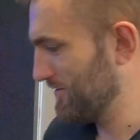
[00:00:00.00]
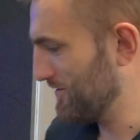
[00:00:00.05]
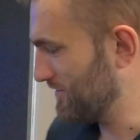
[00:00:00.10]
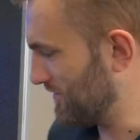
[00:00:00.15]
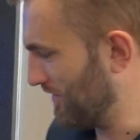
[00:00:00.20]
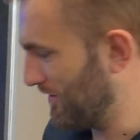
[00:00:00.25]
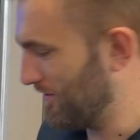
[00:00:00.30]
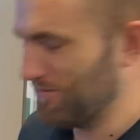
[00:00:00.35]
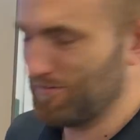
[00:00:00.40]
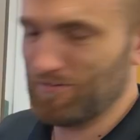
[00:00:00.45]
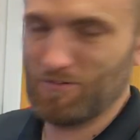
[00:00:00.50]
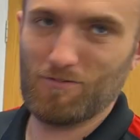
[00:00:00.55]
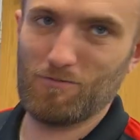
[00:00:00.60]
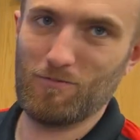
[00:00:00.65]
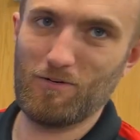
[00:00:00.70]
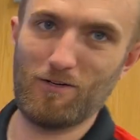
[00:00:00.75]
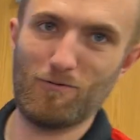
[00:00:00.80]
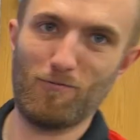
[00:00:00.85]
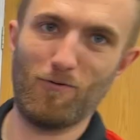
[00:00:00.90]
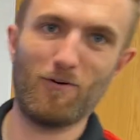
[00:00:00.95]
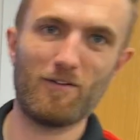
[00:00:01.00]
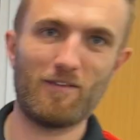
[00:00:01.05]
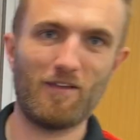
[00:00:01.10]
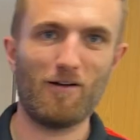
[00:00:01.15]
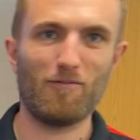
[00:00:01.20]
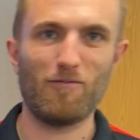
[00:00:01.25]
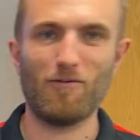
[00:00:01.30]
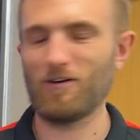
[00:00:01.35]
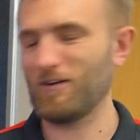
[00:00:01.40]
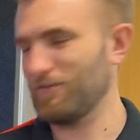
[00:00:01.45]
So we'll avoid
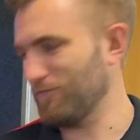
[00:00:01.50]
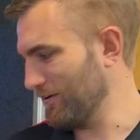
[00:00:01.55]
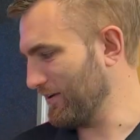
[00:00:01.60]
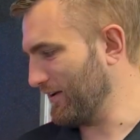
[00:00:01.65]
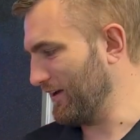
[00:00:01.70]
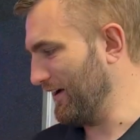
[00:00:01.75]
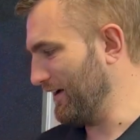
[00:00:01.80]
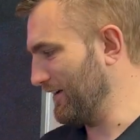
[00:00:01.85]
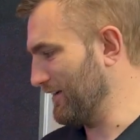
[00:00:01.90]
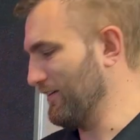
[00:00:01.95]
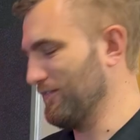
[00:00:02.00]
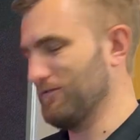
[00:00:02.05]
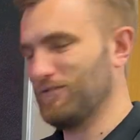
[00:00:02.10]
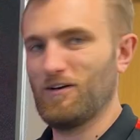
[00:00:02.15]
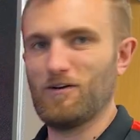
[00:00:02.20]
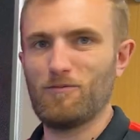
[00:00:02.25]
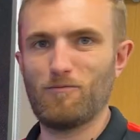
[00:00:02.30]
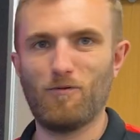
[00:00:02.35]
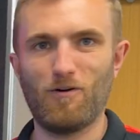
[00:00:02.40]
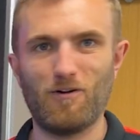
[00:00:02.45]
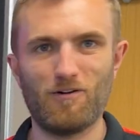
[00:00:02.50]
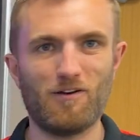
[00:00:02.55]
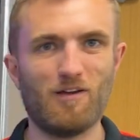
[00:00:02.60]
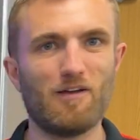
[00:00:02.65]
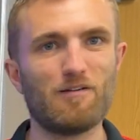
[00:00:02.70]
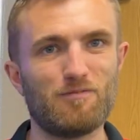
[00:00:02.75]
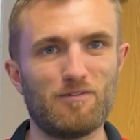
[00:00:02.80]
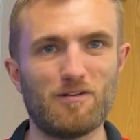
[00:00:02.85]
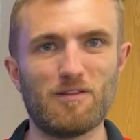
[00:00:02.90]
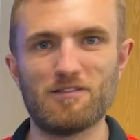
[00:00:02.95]
that one if we can. I've done one,
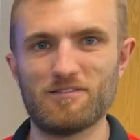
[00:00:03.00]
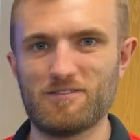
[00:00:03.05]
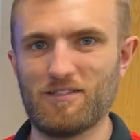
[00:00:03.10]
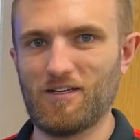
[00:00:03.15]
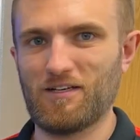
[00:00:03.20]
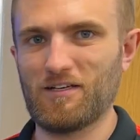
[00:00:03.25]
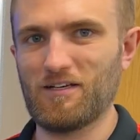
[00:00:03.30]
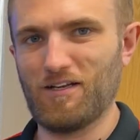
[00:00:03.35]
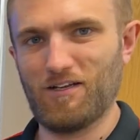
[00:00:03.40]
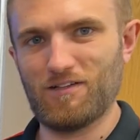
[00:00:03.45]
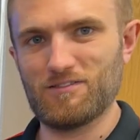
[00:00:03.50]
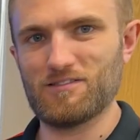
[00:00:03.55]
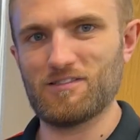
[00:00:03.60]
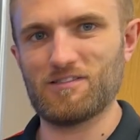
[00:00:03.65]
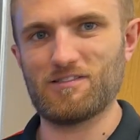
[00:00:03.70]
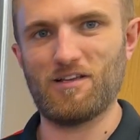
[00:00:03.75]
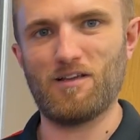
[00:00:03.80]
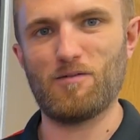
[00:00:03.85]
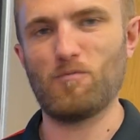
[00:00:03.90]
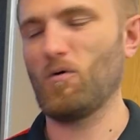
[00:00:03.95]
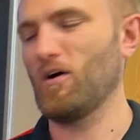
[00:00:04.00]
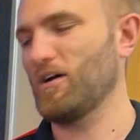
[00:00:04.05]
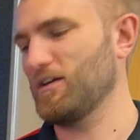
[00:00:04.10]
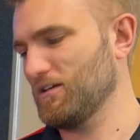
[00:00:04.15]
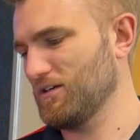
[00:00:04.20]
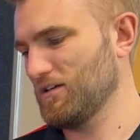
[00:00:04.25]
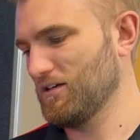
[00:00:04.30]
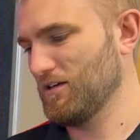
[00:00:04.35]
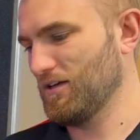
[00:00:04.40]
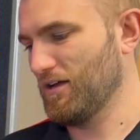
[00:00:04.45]
hopefully the second goes the same way.
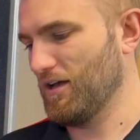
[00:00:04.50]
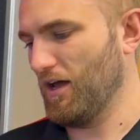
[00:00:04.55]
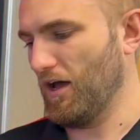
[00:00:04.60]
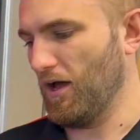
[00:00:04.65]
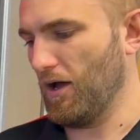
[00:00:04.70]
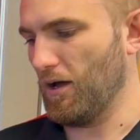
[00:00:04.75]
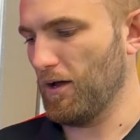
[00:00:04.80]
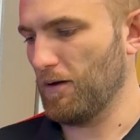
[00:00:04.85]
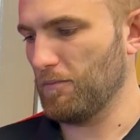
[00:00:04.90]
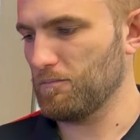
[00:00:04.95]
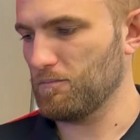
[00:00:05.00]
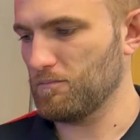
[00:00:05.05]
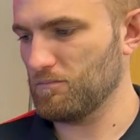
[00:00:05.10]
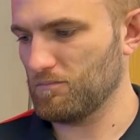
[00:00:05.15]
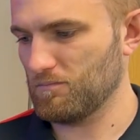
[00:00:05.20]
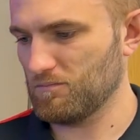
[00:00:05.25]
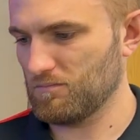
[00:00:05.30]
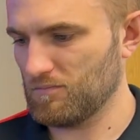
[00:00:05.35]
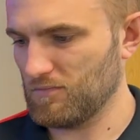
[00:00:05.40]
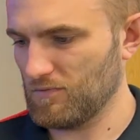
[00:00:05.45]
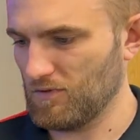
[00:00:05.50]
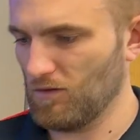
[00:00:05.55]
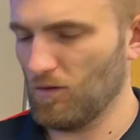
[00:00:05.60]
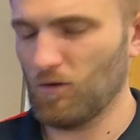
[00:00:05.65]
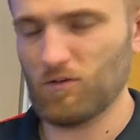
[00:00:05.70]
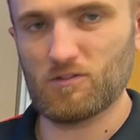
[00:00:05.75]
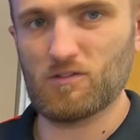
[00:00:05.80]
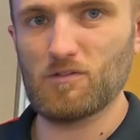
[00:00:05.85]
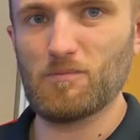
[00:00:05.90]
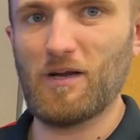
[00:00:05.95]

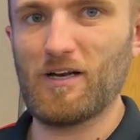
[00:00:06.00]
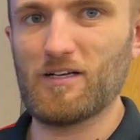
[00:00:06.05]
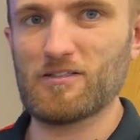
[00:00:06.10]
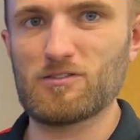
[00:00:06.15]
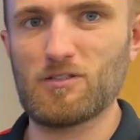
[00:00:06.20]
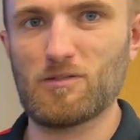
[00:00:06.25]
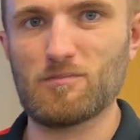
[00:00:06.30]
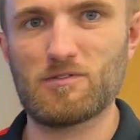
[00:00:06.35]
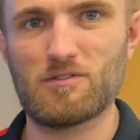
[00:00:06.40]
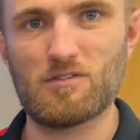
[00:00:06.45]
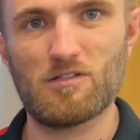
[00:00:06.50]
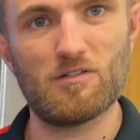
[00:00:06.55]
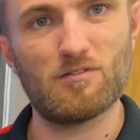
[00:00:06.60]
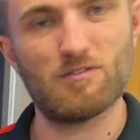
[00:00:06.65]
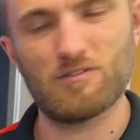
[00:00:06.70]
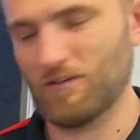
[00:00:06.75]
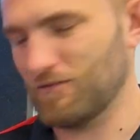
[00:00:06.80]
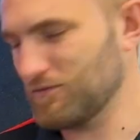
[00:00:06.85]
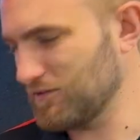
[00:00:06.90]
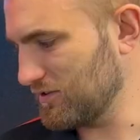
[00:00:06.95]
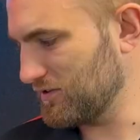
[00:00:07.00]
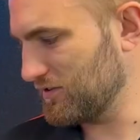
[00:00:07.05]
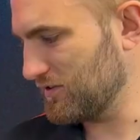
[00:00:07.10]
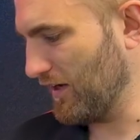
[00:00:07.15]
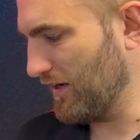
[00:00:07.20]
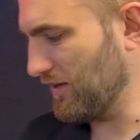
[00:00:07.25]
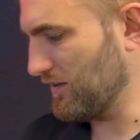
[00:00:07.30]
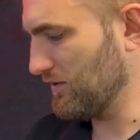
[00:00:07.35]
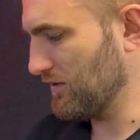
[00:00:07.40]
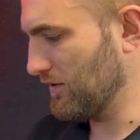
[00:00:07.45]
Not too bad a job to do, as I've just
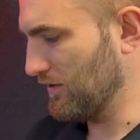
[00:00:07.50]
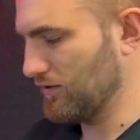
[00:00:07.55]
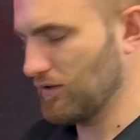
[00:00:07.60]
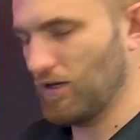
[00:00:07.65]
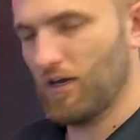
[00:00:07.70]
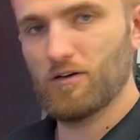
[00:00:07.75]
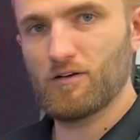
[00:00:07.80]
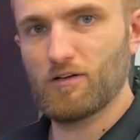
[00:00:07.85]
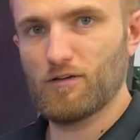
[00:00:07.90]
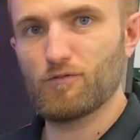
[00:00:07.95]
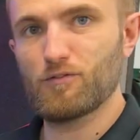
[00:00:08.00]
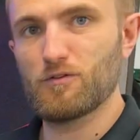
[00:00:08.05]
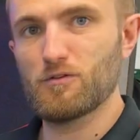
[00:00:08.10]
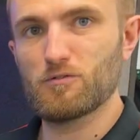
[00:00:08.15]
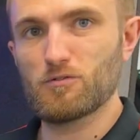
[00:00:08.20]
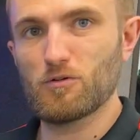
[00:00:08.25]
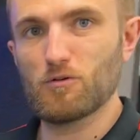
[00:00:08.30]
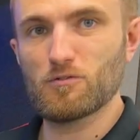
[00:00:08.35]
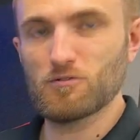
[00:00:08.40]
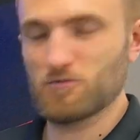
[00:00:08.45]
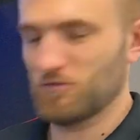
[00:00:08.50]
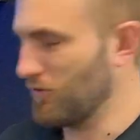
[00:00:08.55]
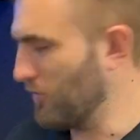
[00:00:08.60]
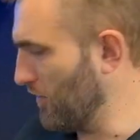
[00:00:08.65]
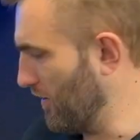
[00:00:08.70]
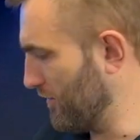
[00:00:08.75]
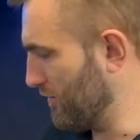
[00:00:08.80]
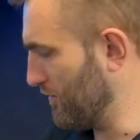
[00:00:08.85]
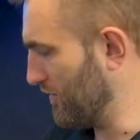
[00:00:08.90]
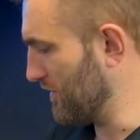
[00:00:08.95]
said. Only a few tools
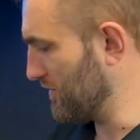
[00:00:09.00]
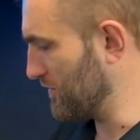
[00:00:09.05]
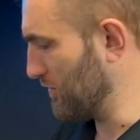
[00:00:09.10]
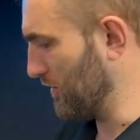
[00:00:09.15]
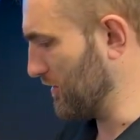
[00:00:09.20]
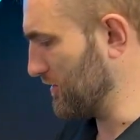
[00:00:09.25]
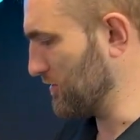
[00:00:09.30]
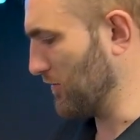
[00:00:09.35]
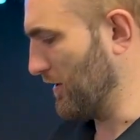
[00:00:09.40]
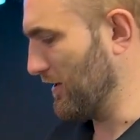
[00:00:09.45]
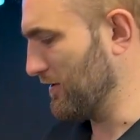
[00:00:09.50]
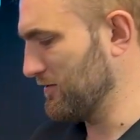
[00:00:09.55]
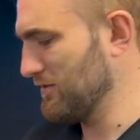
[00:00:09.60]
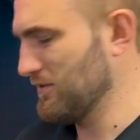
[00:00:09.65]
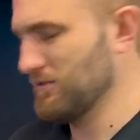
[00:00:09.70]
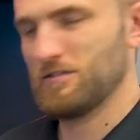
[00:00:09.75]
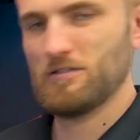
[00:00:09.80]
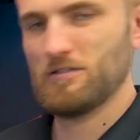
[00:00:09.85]
required for this one as well.